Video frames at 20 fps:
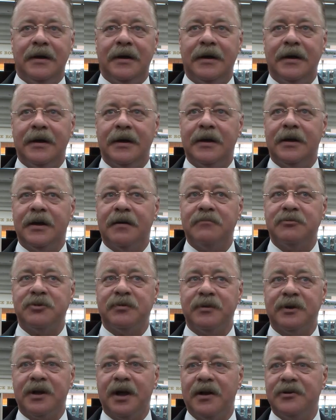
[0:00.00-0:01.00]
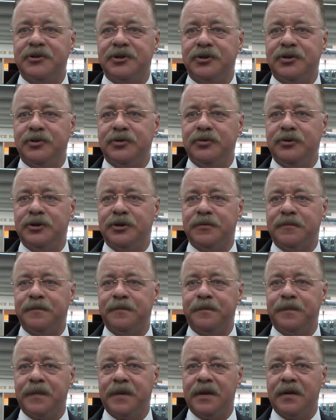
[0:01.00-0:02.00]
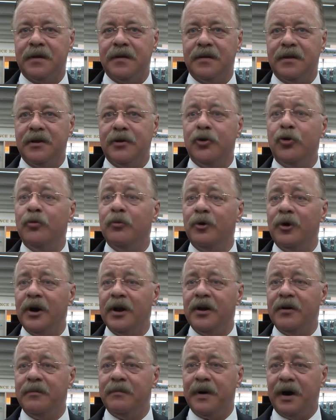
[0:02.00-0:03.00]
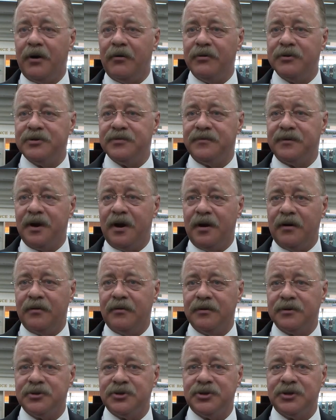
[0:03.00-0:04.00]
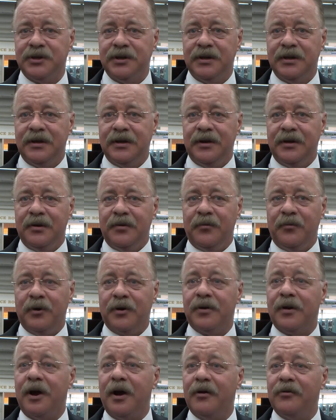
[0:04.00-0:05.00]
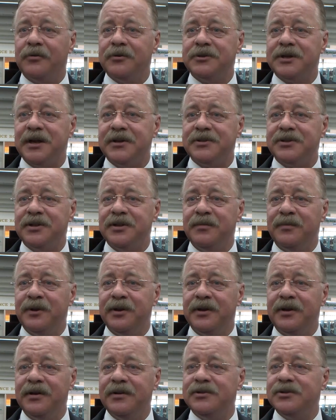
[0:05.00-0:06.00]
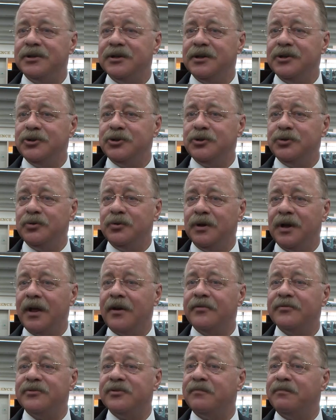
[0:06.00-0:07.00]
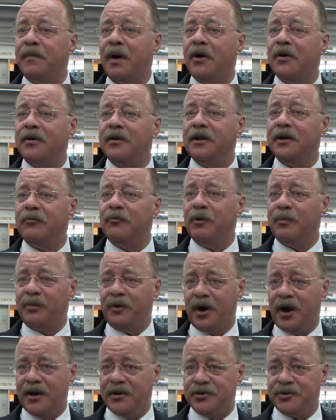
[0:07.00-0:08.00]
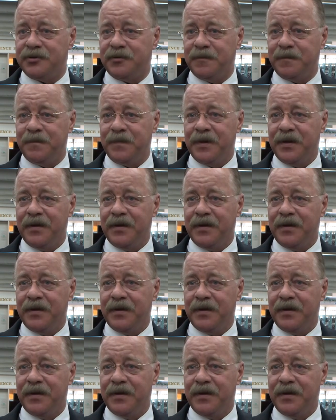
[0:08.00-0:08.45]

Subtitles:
It comes from the Constitution, the enumerated powers of Congress, where Congress has the ability to issue letters of marque and reprisal,